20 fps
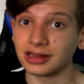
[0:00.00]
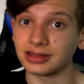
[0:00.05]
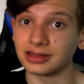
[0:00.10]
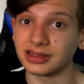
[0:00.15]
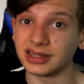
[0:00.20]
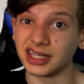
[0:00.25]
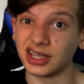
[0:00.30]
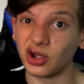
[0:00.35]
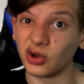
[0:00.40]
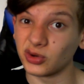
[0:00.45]

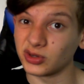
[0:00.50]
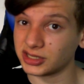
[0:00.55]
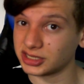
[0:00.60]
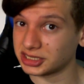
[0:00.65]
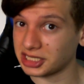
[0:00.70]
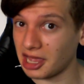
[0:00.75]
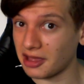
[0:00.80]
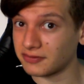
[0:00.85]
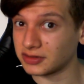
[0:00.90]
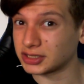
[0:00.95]
the owners
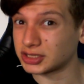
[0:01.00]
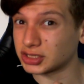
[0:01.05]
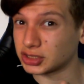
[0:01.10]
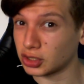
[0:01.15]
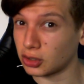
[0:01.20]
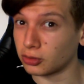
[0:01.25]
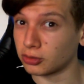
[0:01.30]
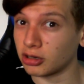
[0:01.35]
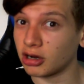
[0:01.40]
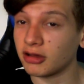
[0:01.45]
haven't
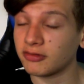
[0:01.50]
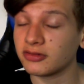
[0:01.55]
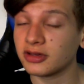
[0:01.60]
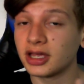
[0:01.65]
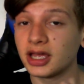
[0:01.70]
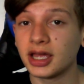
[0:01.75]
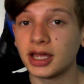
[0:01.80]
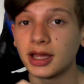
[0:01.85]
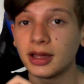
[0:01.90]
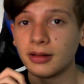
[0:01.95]
sold off.
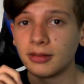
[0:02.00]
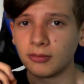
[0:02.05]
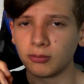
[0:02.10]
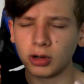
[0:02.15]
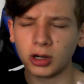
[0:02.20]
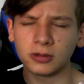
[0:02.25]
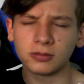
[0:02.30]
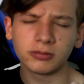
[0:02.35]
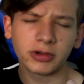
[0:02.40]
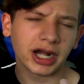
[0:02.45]

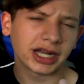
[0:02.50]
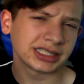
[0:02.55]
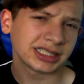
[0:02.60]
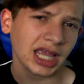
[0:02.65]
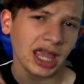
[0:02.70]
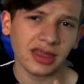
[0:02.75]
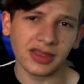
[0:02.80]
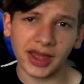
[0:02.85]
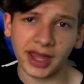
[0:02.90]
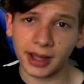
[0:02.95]
Well, when I say
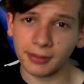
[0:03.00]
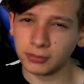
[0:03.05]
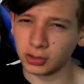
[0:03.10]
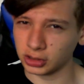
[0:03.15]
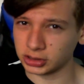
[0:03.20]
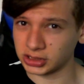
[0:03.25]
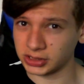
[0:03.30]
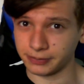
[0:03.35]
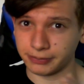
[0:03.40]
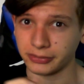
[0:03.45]
that, I'm
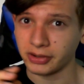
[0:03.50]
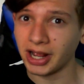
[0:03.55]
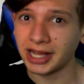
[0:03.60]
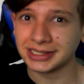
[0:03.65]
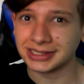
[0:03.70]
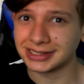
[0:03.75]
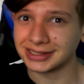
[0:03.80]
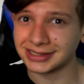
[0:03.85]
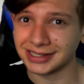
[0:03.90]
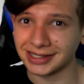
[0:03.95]
not surprised
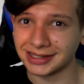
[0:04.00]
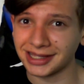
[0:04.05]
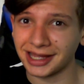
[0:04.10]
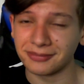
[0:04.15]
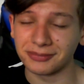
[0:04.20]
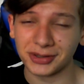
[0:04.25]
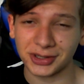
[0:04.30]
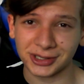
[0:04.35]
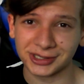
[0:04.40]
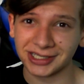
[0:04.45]
to see that
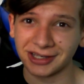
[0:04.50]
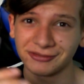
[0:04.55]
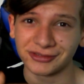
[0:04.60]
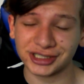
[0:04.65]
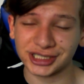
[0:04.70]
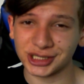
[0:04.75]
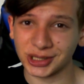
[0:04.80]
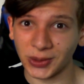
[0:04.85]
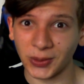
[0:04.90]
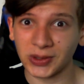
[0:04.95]
because I've
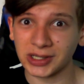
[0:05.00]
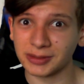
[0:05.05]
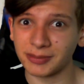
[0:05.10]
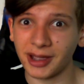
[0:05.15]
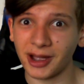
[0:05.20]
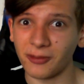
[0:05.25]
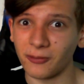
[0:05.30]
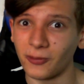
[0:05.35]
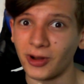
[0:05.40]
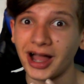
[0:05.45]
just talked
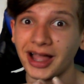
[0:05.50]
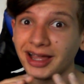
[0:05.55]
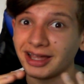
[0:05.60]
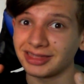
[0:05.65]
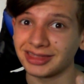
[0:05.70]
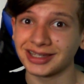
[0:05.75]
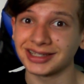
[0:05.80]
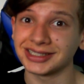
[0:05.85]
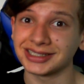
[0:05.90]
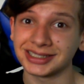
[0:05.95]
about why I
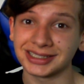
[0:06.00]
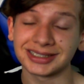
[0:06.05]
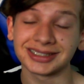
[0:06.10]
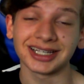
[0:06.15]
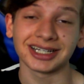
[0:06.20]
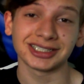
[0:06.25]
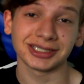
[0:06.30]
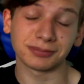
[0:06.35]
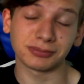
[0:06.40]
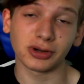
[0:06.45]
think this is
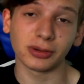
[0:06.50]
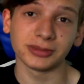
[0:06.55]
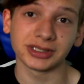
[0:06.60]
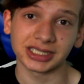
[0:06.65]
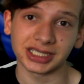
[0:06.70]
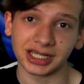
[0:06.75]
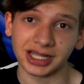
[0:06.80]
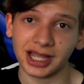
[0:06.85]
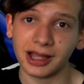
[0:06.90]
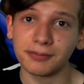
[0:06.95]
such a
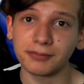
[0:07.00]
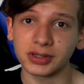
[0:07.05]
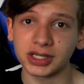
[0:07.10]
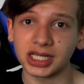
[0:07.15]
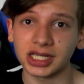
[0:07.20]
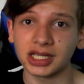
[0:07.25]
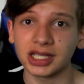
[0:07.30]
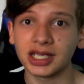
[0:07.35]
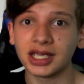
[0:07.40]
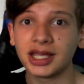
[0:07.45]
promising
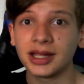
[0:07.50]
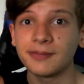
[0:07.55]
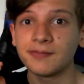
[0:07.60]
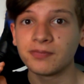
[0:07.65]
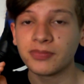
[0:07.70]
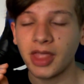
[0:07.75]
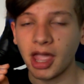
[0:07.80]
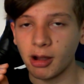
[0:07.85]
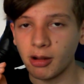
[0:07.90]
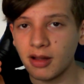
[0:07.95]
company.
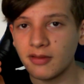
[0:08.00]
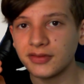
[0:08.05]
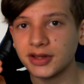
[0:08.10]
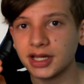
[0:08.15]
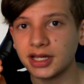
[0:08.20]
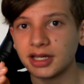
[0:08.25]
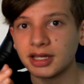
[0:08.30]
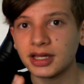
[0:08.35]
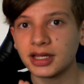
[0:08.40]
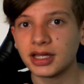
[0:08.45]

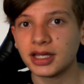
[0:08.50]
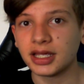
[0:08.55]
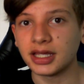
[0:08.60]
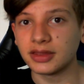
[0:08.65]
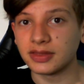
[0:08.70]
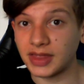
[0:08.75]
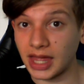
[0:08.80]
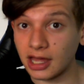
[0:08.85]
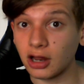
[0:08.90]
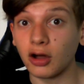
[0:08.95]
However,
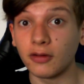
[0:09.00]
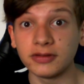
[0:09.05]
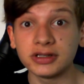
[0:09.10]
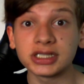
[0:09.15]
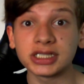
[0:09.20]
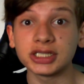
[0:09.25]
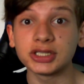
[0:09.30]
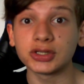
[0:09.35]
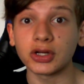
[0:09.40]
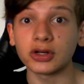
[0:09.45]
that
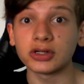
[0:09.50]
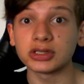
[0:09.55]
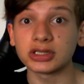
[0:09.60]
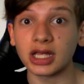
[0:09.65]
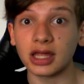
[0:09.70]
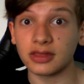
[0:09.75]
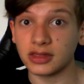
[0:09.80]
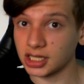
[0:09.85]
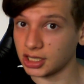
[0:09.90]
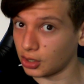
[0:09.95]
obviously shows
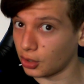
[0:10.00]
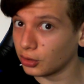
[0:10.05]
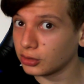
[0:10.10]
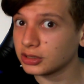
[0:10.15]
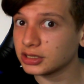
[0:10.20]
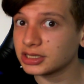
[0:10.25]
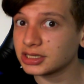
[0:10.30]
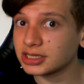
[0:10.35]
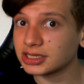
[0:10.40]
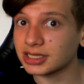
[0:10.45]
that the
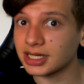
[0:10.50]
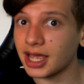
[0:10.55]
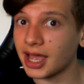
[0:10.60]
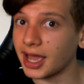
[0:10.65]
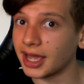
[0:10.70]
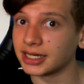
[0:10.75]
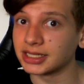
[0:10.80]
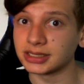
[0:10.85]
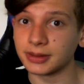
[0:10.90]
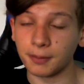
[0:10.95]
owners
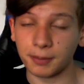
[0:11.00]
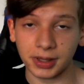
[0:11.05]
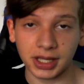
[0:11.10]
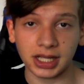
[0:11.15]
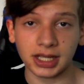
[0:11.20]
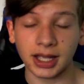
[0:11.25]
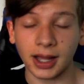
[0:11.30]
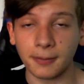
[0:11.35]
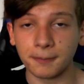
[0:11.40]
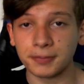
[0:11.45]
and big
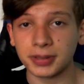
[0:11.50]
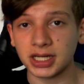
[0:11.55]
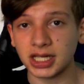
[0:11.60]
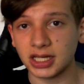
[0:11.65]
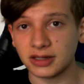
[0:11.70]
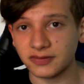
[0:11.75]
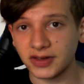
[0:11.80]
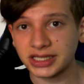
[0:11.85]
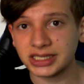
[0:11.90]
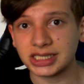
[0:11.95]
company
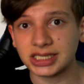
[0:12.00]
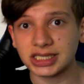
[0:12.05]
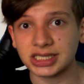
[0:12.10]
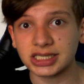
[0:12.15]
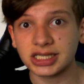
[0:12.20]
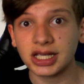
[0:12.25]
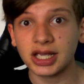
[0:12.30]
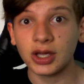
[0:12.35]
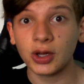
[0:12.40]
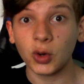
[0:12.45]
investors
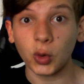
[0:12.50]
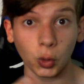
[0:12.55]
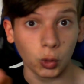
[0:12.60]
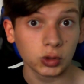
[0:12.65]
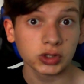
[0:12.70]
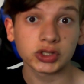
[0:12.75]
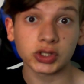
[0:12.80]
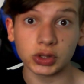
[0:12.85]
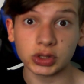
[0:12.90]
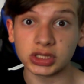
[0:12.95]

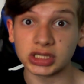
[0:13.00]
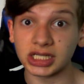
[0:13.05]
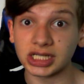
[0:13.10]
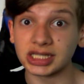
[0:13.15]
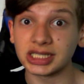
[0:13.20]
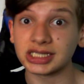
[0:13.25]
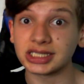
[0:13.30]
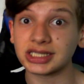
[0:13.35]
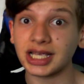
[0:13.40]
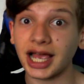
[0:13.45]
also see
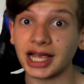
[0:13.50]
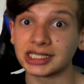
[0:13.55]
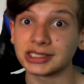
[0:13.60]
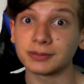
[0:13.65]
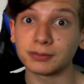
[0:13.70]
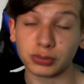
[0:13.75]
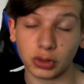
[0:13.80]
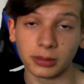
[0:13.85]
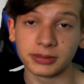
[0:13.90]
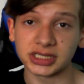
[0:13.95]
this as
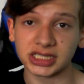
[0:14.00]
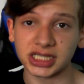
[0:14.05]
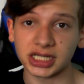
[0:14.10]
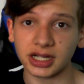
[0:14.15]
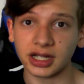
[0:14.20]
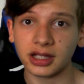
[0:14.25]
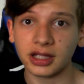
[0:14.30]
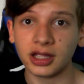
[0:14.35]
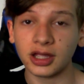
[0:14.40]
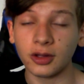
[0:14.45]
promising,
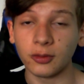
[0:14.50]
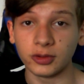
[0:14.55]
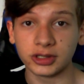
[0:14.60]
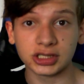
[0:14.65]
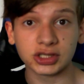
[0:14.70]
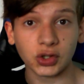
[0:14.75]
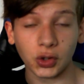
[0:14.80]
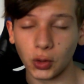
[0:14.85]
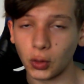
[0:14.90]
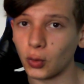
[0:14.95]
which is
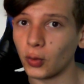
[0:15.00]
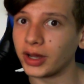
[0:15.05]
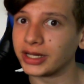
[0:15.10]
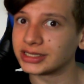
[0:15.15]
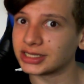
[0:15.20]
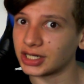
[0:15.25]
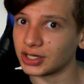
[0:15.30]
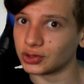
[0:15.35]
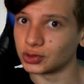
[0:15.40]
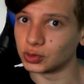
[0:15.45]
always
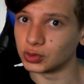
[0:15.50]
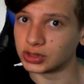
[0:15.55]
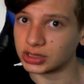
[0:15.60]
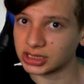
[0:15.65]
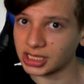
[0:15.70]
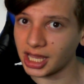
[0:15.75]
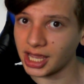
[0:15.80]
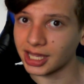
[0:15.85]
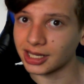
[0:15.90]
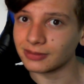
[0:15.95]
a good
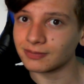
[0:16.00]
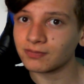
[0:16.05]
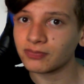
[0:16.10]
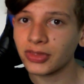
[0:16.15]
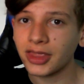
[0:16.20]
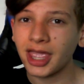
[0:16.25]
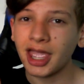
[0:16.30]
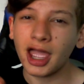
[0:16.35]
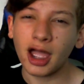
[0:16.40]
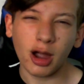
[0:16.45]
sign.
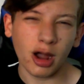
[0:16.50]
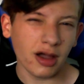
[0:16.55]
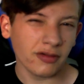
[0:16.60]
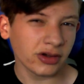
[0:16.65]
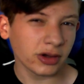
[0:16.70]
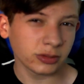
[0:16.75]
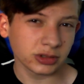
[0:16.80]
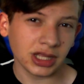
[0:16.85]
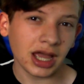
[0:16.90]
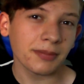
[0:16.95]
However,
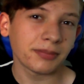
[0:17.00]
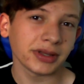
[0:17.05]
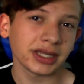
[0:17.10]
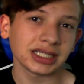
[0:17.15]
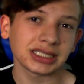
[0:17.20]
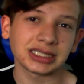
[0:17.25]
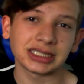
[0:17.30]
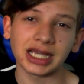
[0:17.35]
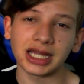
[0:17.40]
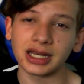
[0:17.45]
with that being
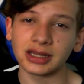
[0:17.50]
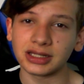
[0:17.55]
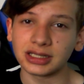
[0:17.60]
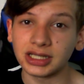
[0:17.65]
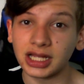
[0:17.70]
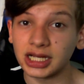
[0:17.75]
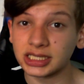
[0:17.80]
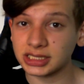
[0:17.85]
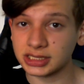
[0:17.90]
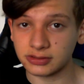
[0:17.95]
said, in the
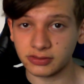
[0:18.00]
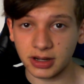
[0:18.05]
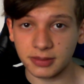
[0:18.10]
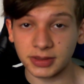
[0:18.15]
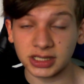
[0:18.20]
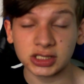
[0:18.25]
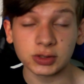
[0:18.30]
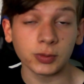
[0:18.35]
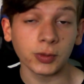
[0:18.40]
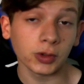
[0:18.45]
last 3
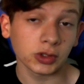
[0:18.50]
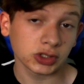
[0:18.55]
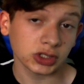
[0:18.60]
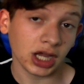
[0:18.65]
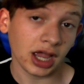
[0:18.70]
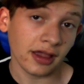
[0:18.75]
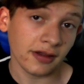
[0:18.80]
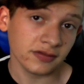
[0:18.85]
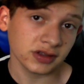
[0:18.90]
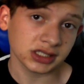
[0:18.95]
months, we also
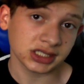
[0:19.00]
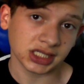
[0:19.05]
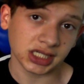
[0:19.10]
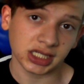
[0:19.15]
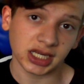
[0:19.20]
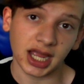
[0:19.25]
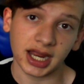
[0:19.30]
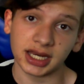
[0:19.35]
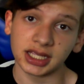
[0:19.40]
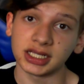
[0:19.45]
haven't seen
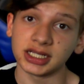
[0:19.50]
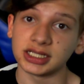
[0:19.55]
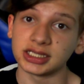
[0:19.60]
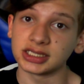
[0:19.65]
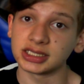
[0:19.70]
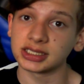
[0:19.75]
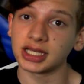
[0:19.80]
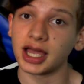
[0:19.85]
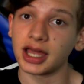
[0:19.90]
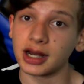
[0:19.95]
any
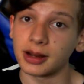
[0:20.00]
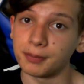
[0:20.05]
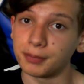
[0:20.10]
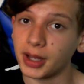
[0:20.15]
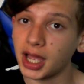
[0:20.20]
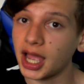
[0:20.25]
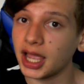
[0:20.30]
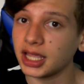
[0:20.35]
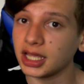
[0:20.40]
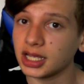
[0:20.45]
insider
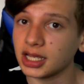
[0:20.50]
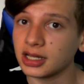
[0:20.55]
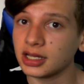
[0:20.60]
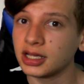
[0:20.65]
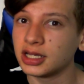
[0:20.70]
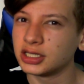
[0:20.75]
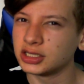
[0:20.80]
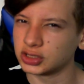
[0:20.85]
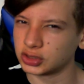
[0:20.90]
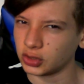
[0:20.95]
buying,
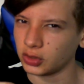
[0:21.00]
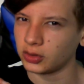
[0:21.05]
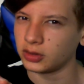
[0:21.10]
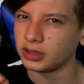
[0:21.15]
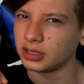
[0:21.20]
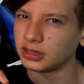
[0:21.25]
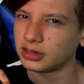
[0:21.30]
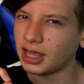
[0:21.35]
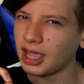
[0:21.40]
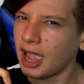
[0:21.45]
so
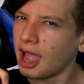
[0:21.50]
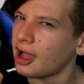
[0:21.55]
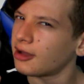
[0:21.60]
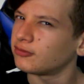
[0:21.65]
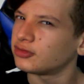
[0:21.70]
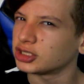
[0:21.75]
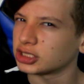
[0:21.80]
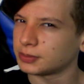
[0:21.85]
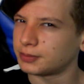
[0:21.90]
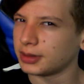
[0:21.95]
they have
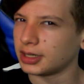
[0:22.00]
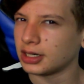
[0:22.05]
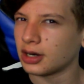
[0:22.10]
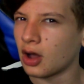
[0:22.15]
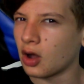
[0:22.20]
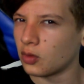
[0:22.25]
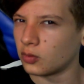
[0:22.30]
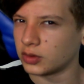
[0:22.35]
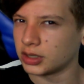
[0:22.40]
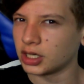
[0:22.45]
just been
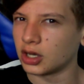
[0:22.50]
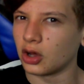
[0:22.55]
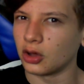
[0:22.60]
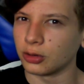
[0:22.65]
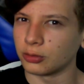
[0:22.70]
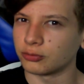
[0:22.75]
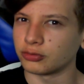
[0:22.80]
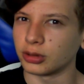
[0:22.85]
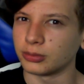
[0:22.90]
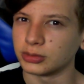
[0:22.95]
holding on
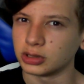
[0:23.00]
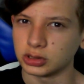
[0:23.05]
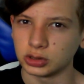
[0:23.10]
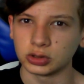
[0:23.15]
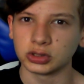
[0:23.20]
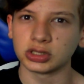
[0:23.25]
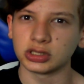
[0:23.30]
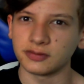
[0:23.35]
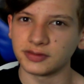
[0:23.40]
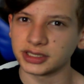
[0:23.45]
from the
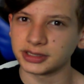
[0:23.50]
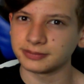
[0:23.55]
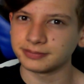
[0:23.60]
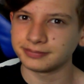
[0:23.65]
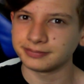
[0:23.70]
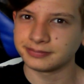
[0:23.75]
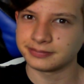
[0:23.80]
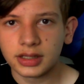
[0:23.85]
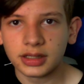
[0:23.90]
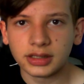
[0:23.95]
looks of it.
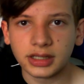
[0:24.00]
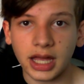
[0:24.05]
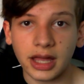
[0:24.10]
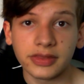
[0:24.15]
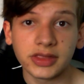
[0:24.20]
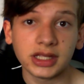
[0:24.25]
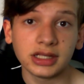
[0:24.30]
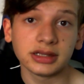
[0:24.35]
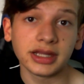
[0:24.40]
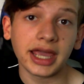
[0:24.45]
Now,
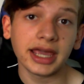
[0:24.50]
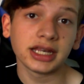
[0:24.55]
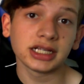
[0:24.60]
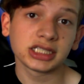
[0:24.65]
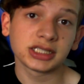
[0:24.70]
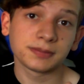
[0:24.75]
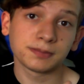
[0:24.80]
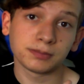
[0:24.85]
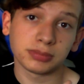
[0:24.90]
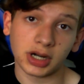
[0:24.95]
the
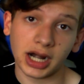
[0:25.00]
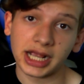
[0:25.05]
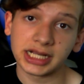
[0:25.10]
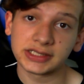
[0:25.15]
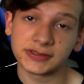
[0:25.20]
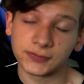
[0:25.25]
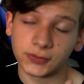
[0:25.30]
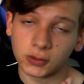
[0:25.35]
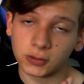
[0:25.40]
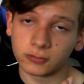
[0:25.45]
latest price
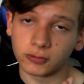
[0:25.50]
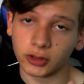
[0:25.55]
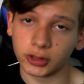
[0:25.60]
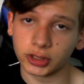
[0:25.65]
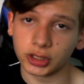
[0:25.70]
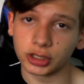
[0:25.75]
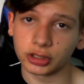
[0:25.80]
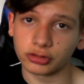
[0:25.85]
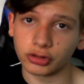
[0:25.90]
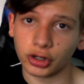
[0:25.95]
for
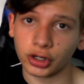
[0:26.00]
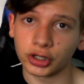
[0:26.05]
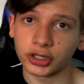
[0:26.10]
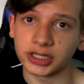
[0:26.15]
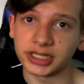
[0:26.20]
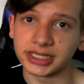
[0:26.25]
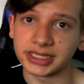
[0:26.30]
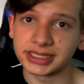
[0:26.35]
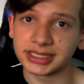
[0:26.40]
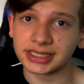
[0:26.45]
RotoGro
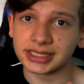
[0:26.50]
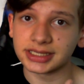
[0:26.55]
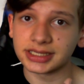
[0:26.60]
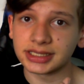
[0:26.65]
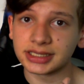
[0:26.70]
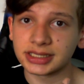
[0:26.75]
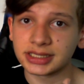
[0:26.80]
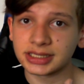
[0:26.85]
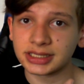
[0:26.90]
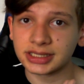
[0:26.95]
is
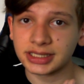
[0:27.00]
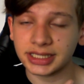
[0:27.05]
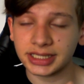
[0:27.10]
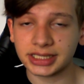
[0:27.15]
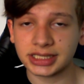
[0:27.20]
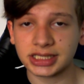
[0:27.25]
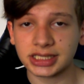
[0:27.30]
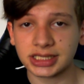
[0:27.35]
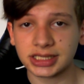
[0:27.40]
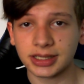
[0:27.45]

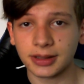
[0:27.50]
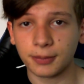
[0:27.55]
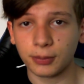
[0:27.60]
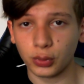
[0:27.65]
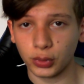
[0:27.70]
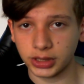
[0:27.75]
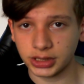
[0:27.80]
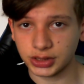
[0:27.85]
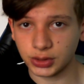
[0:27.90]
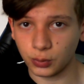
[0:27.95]

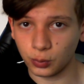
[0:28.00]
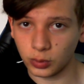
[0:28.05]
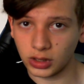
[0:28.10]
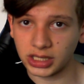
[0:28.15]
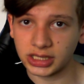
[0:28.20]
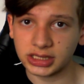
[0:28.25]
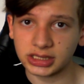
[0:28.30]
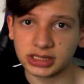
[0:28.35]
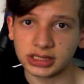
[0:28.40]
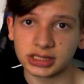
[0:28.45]

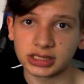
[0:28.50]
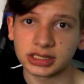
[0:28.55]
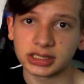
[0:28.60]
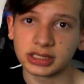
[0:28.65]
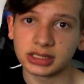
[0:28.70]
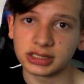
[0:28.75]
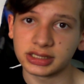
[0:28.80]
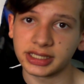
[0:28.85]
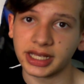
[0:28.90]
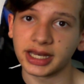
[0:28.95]
6.1
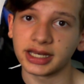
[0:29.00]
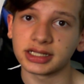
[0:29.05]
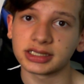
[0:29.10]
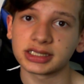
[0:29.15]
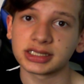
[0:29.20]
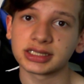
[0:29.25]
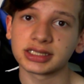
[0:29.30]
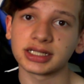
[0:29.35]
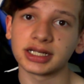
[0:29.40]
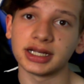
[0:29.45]

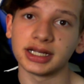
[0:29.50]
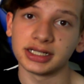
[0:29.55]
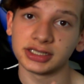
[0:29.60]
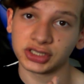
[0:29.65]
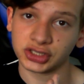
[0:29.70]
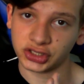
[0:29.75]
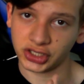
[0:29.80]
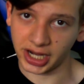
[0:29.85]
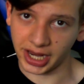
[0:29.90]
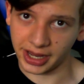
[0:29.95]
cents a
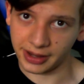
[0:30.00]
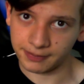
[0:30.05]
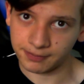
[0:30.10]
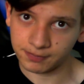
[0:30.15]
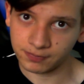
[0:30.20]
share.